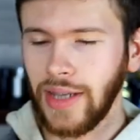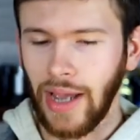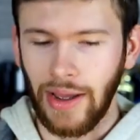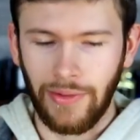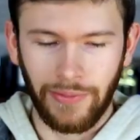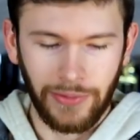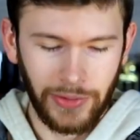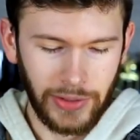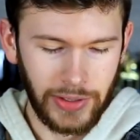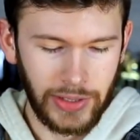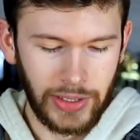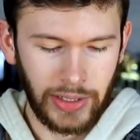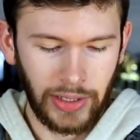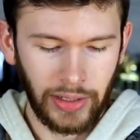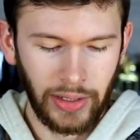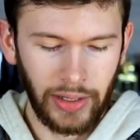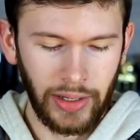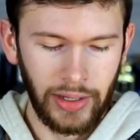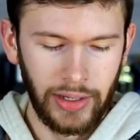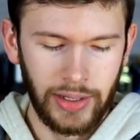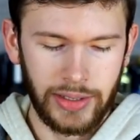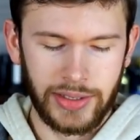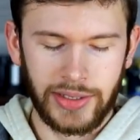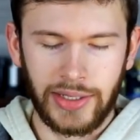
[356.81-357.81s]
It's got
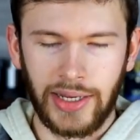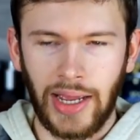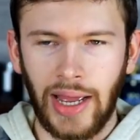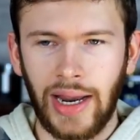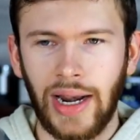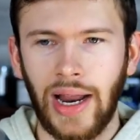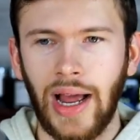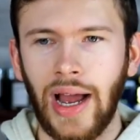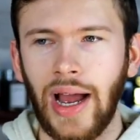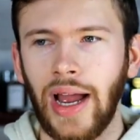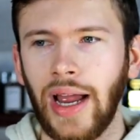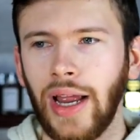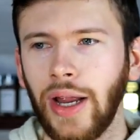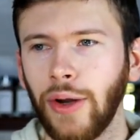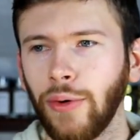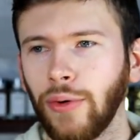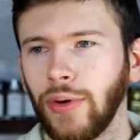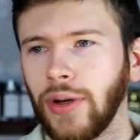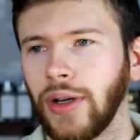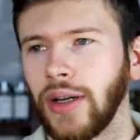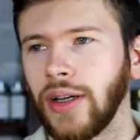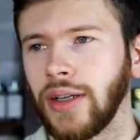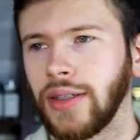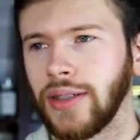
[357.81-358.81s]
vanilla, it's got
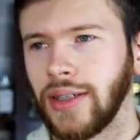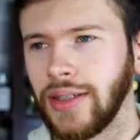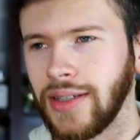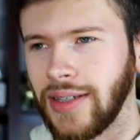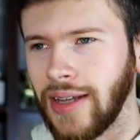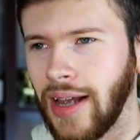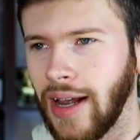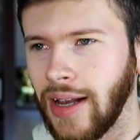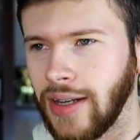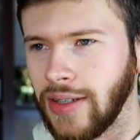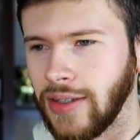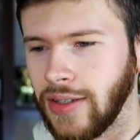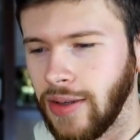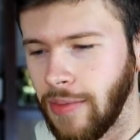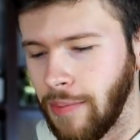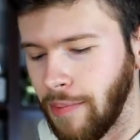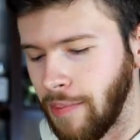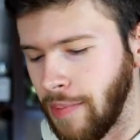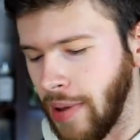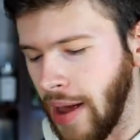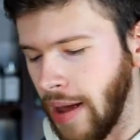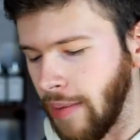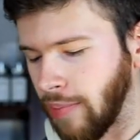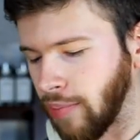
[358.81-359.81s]
iris, it's got
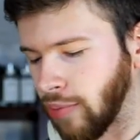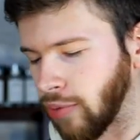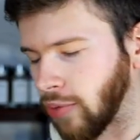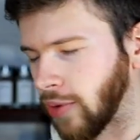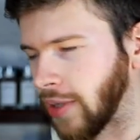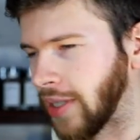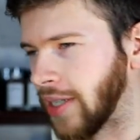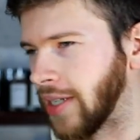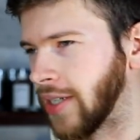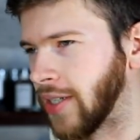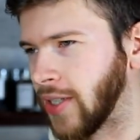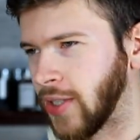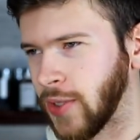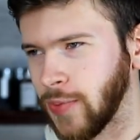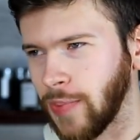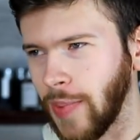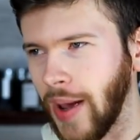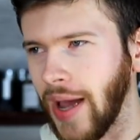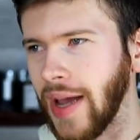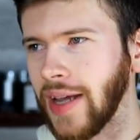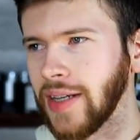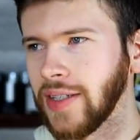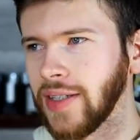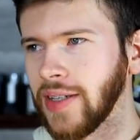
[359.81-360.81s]
some peppery
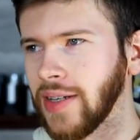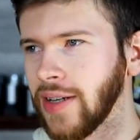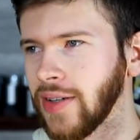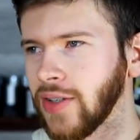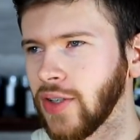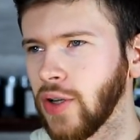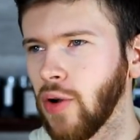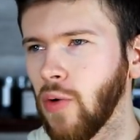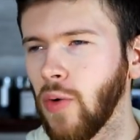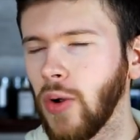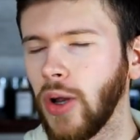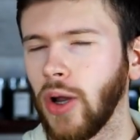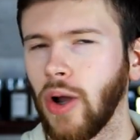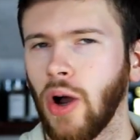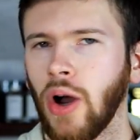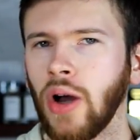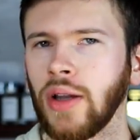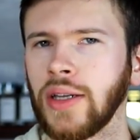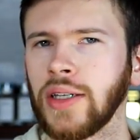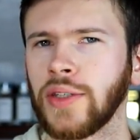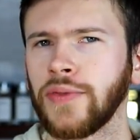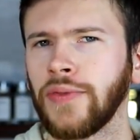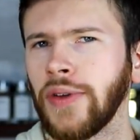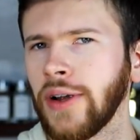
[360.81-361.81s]
spiciness going
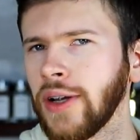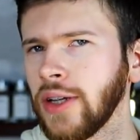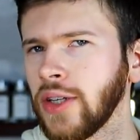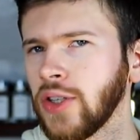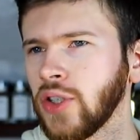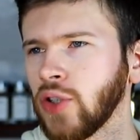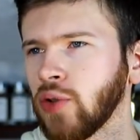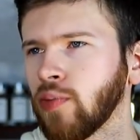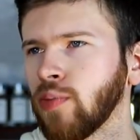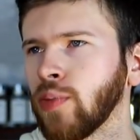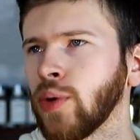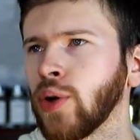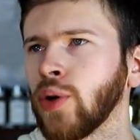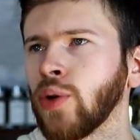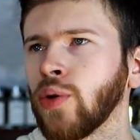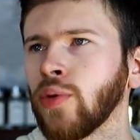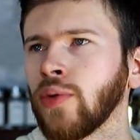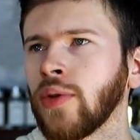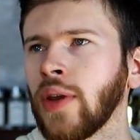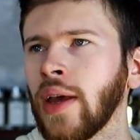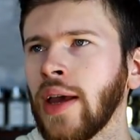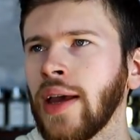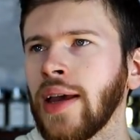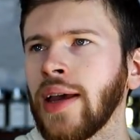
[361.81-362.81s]
on. It's very
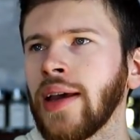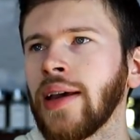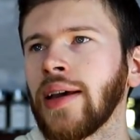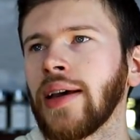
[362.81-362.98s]
smooth.